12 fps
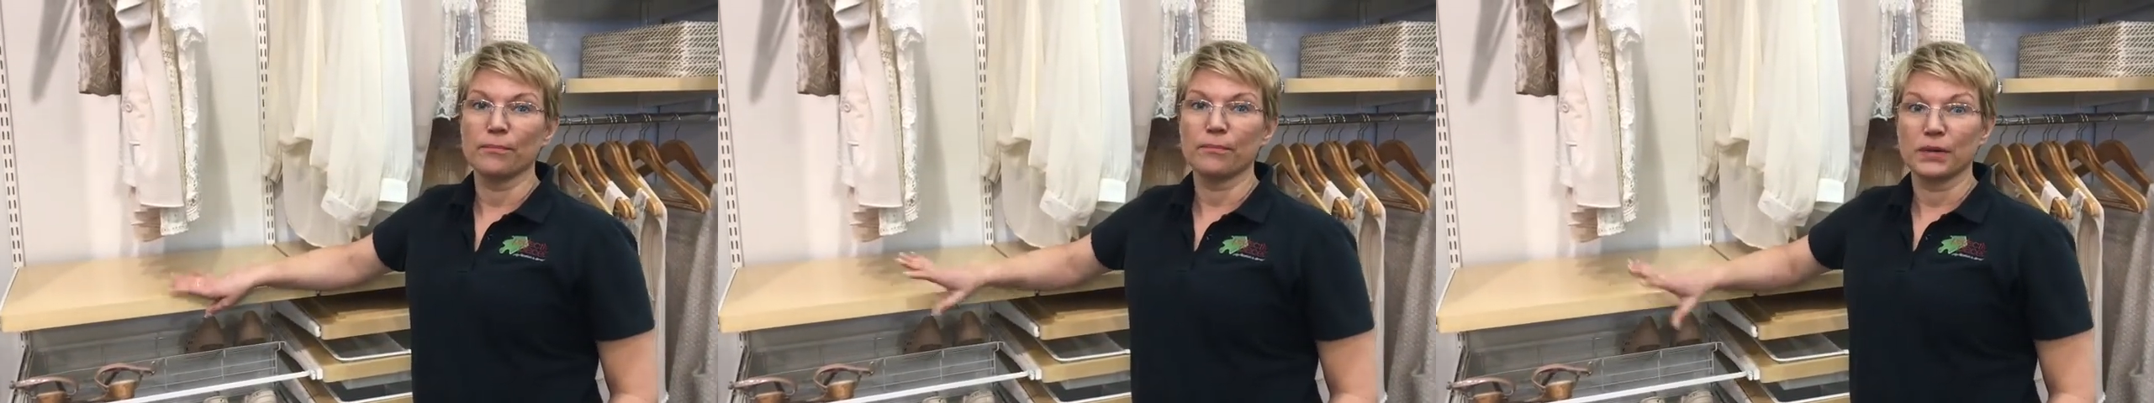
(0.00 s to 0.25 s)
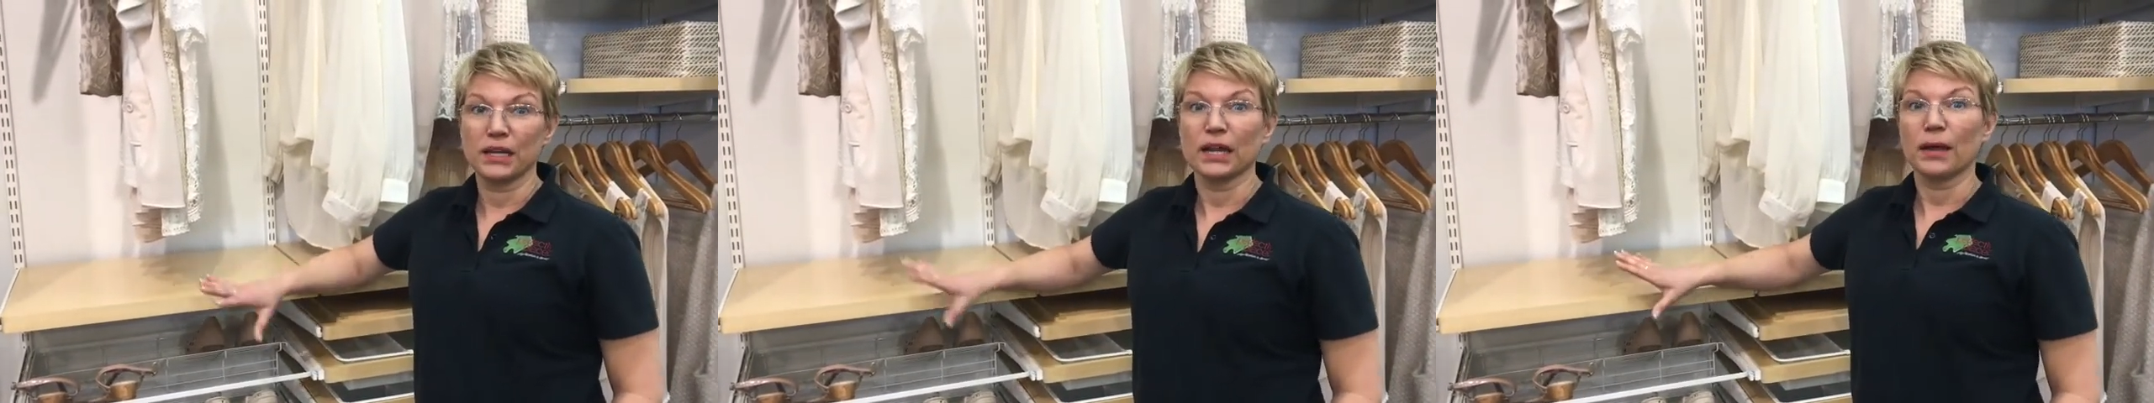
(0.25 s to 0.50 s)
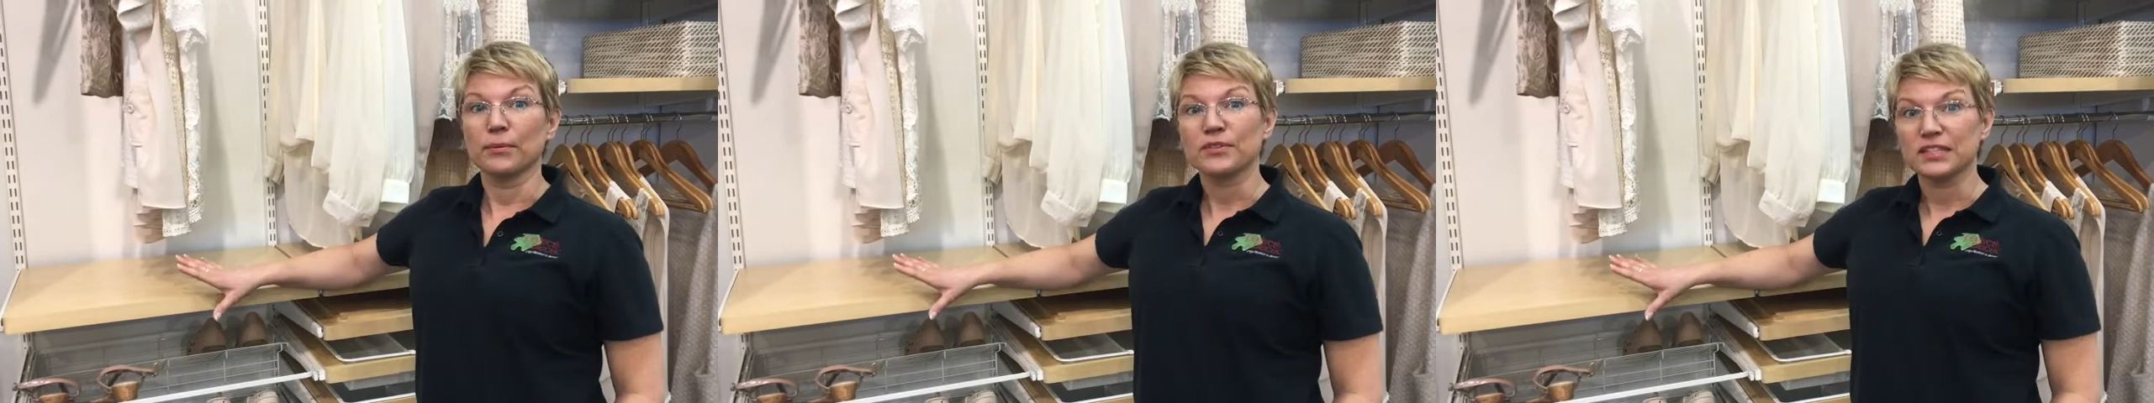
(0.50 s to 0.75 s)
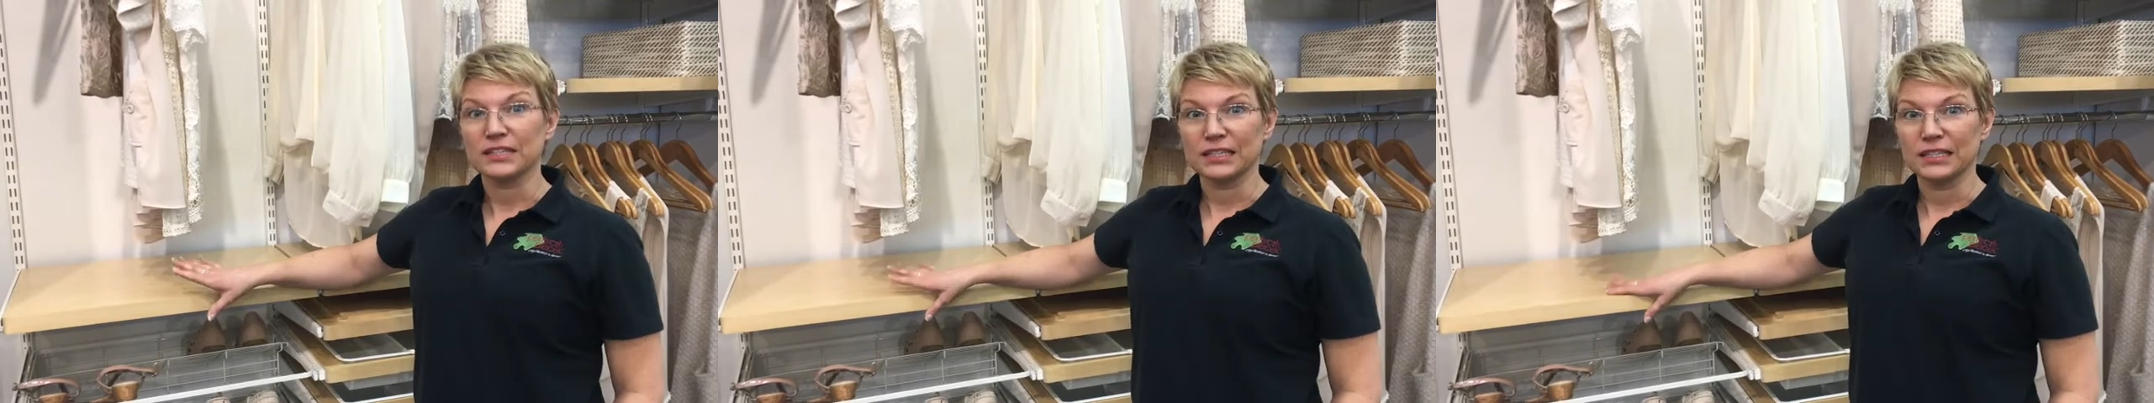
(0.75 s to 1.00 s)
being able to
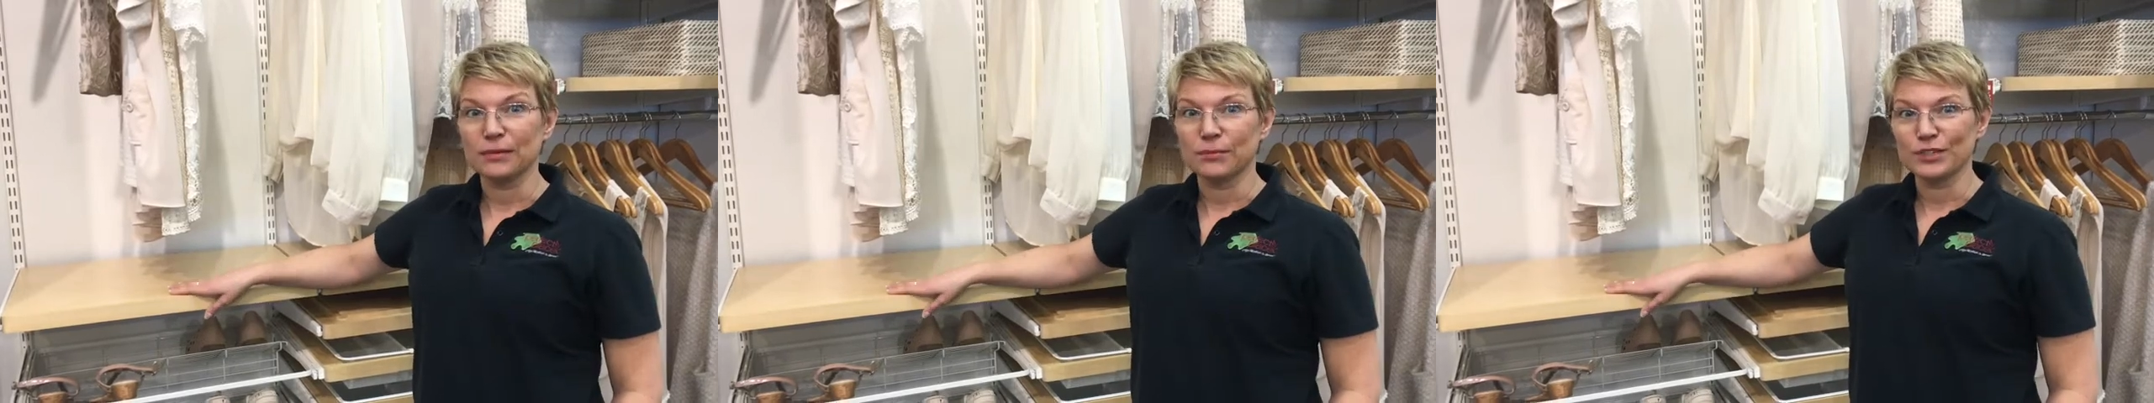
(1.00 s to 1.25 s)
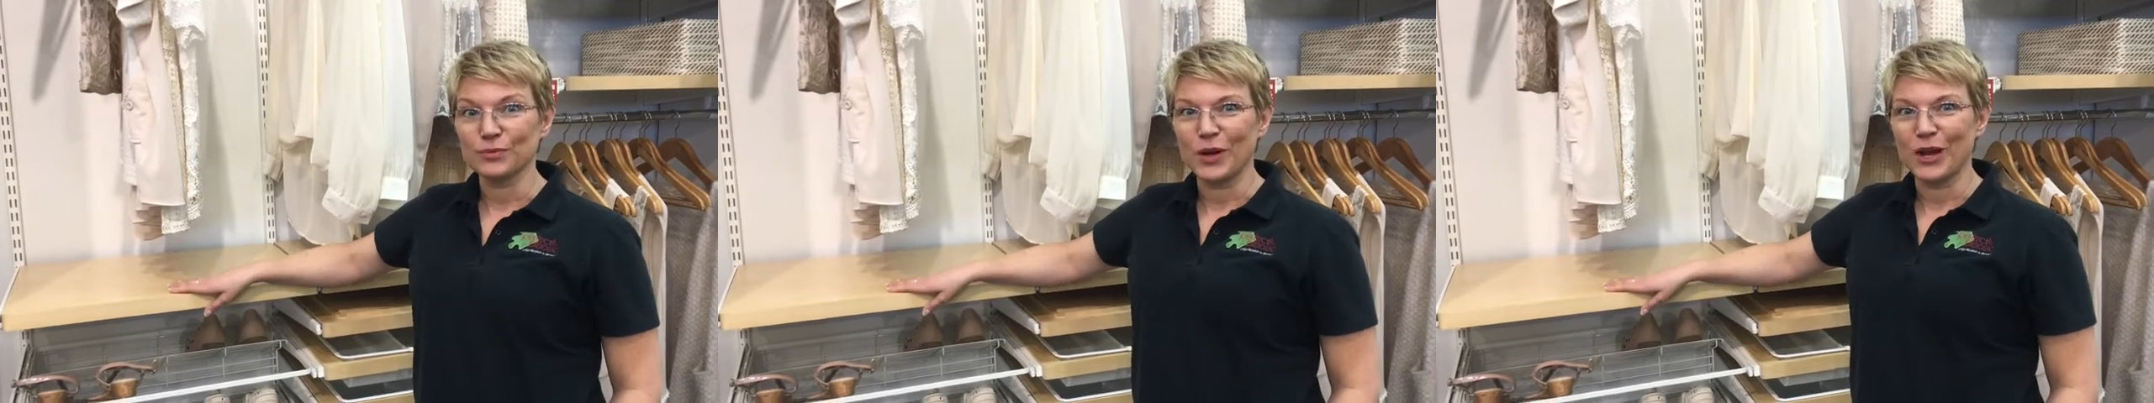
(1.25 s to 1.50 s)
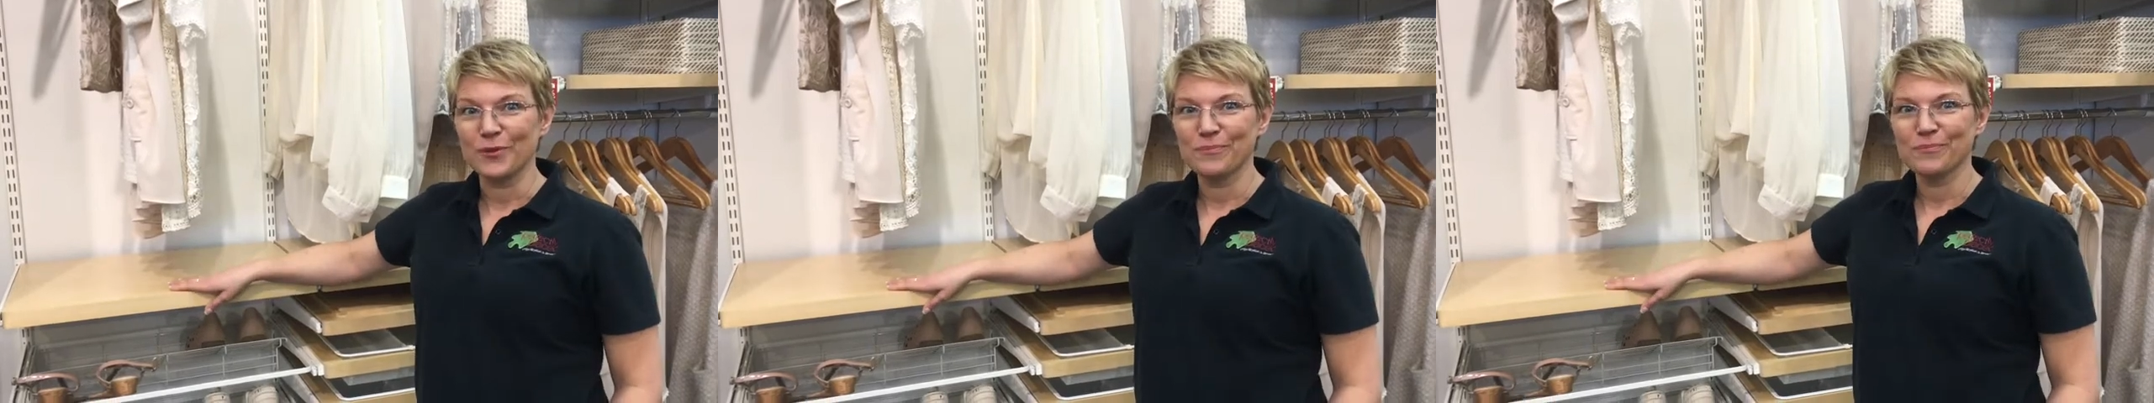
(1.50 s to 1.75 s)
see them as well.